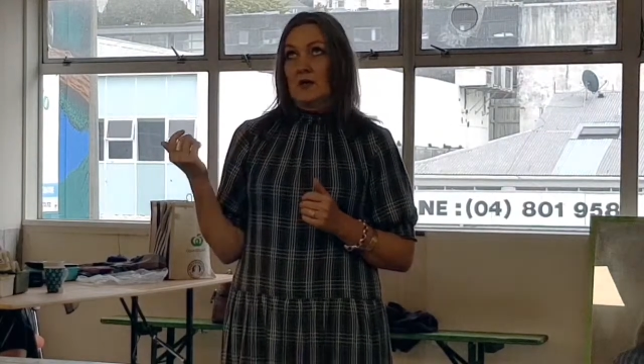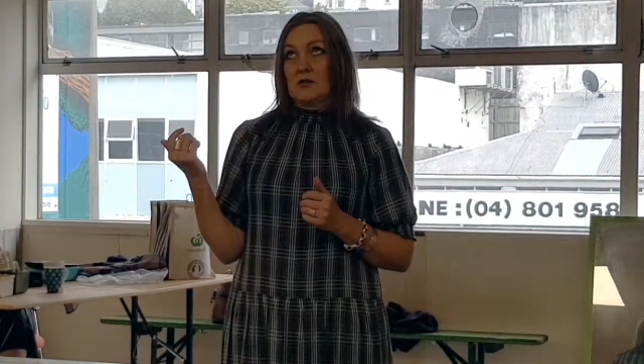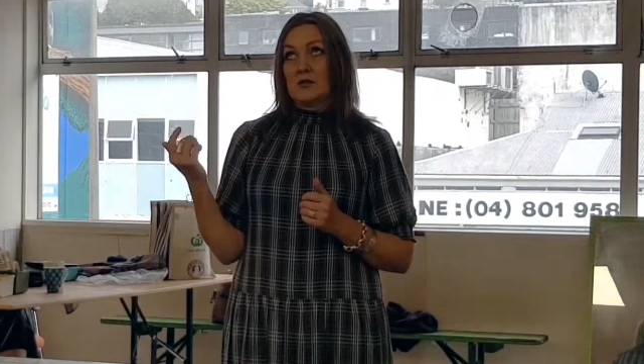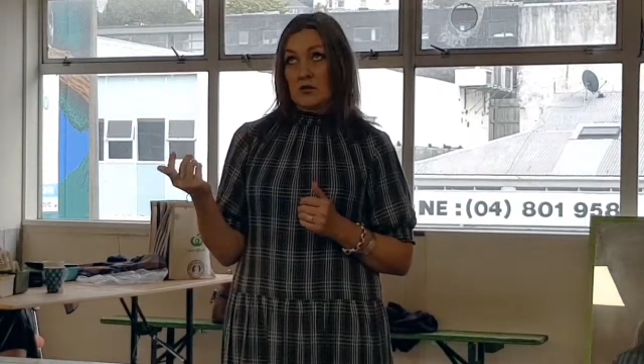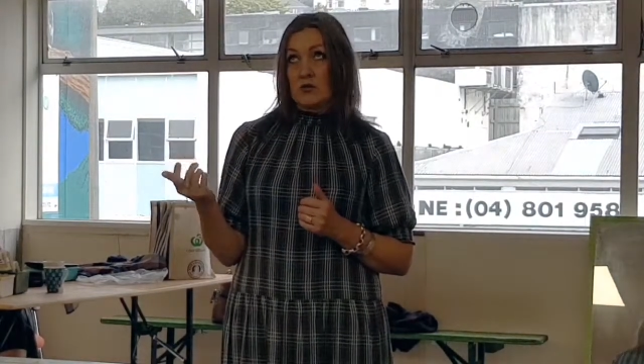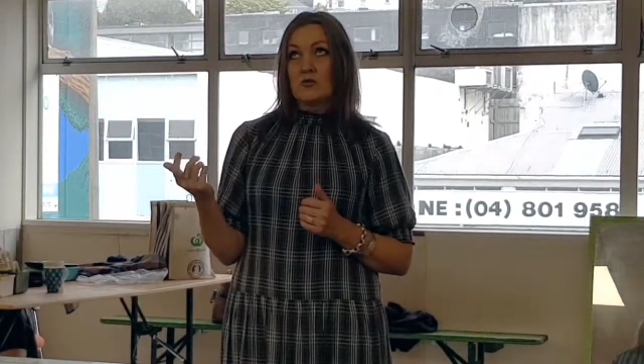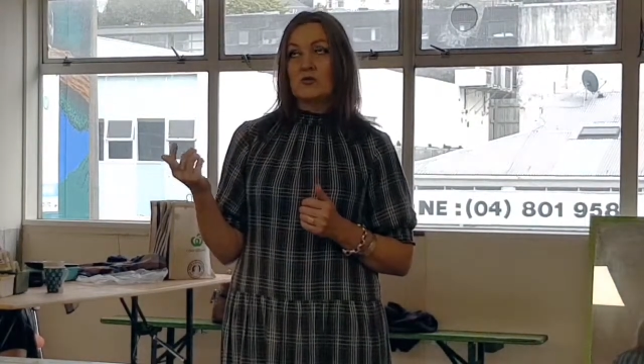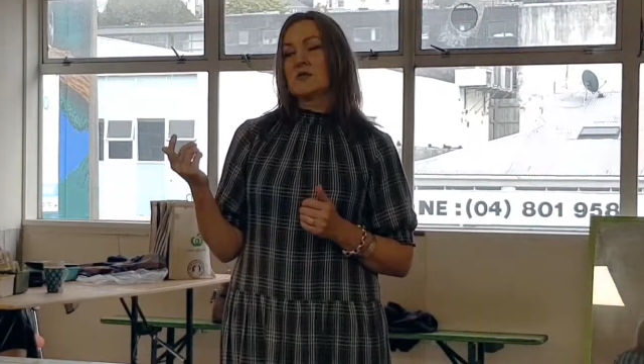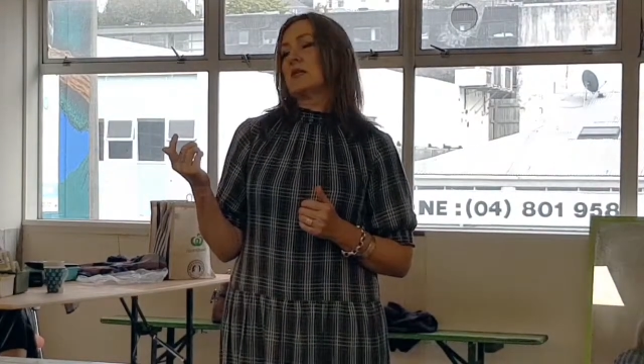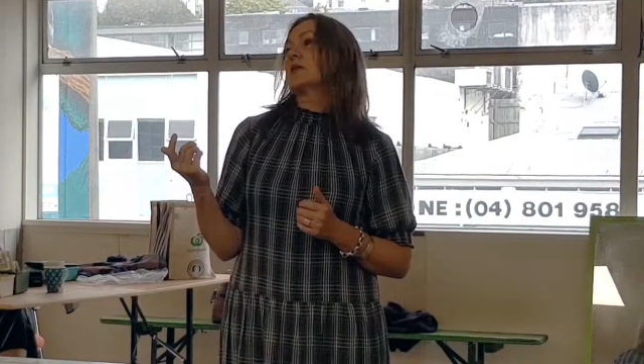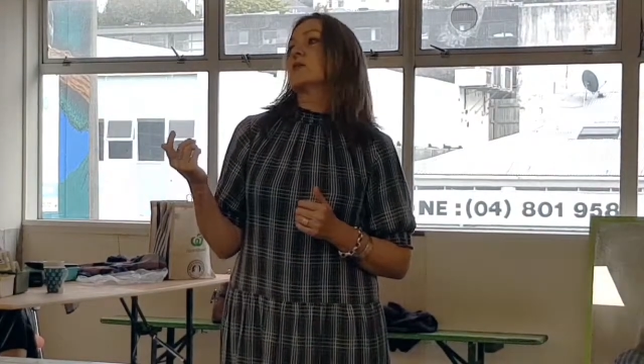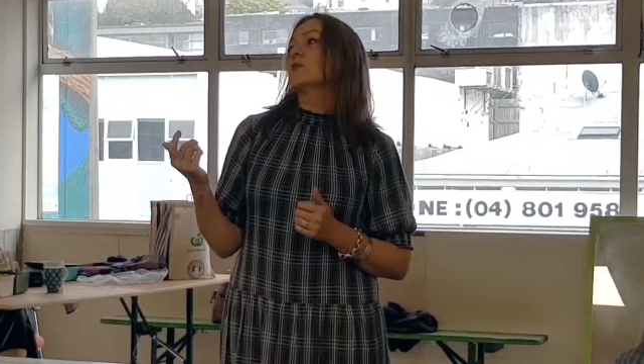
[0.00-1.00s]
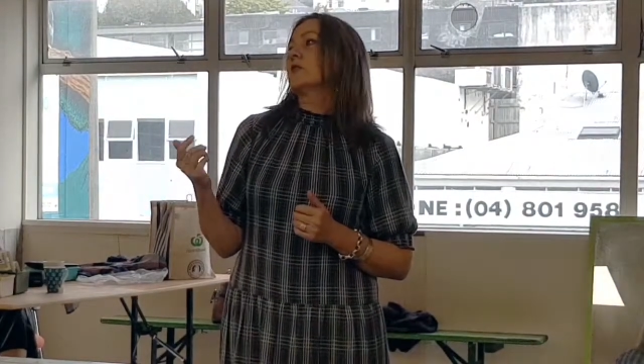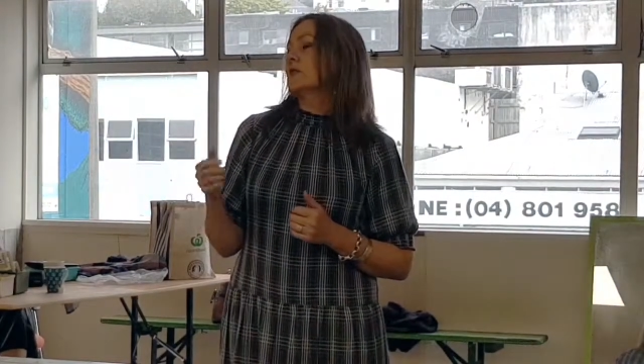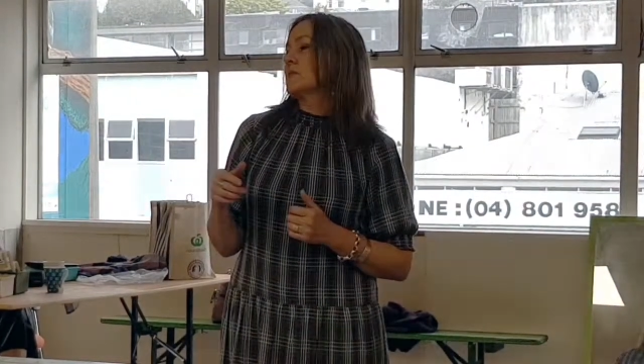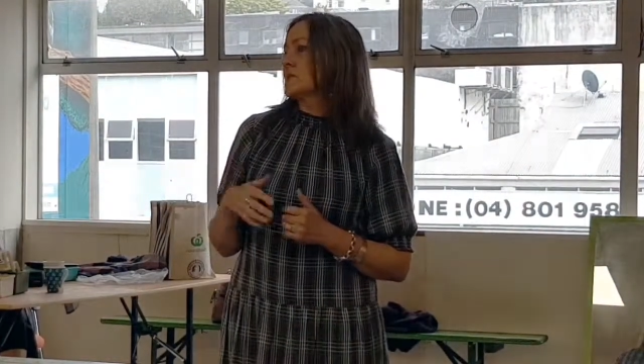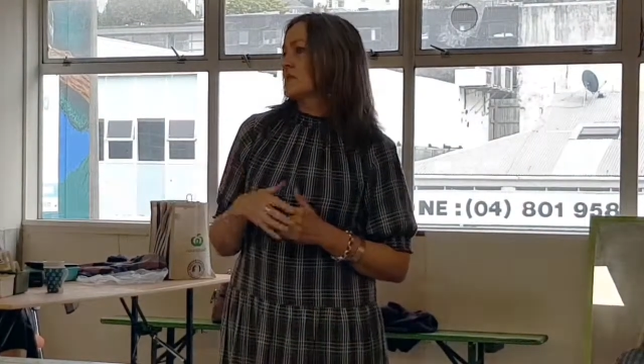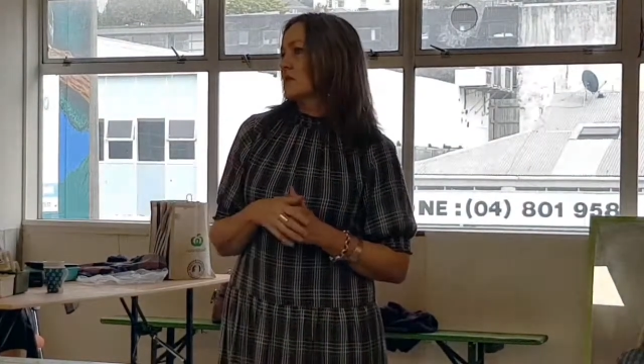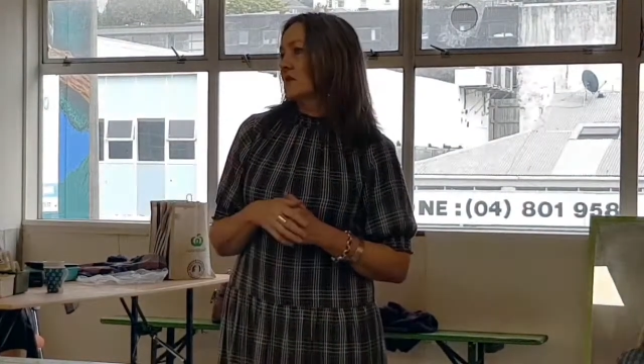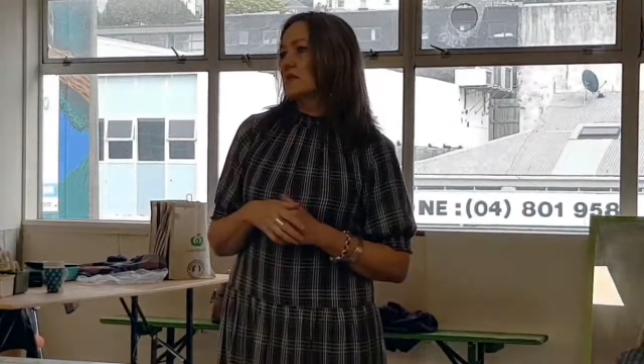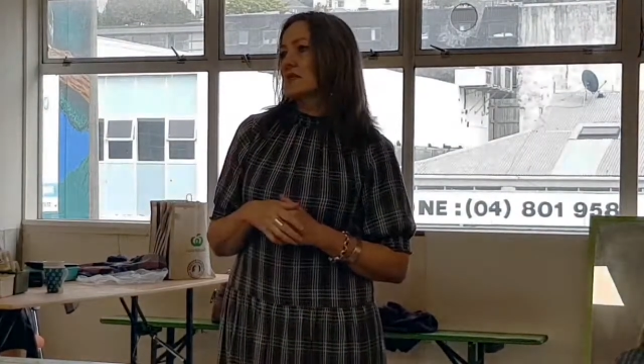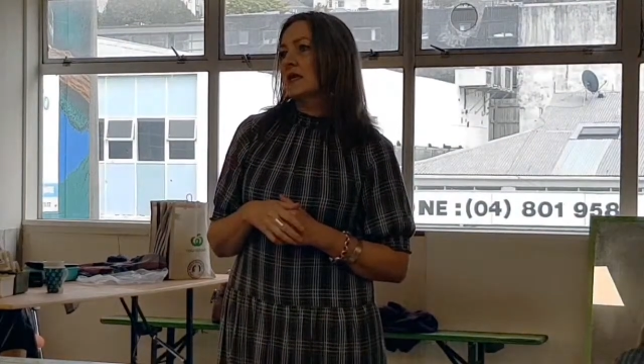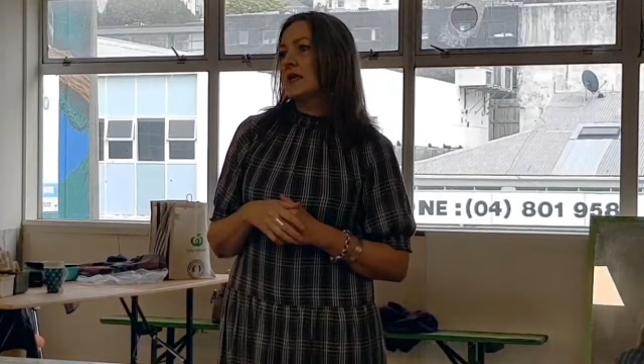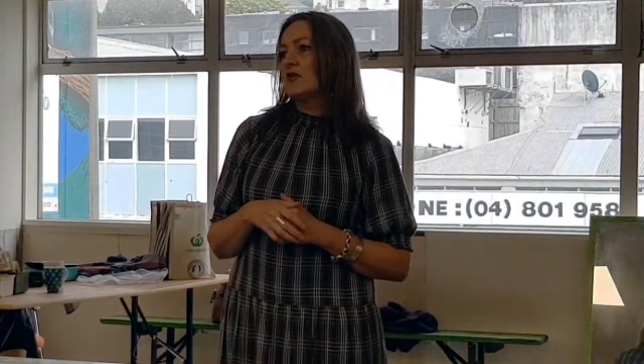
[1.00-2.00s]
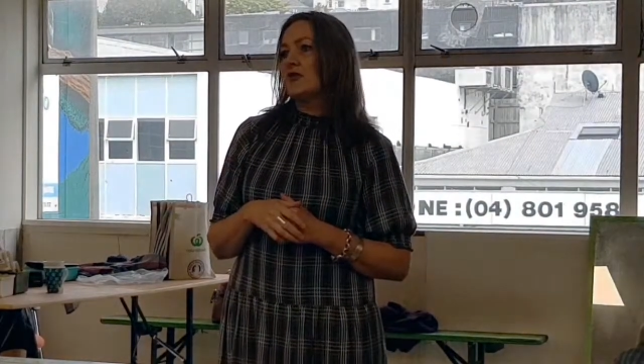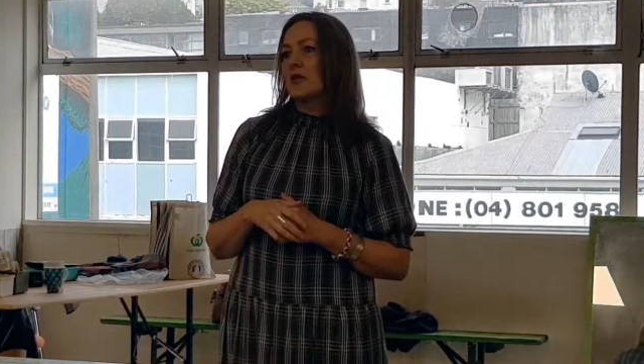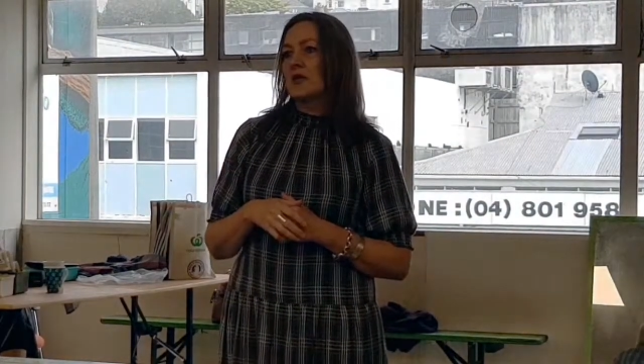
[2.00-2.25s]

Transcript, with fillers: Zoos and Aquariums Association,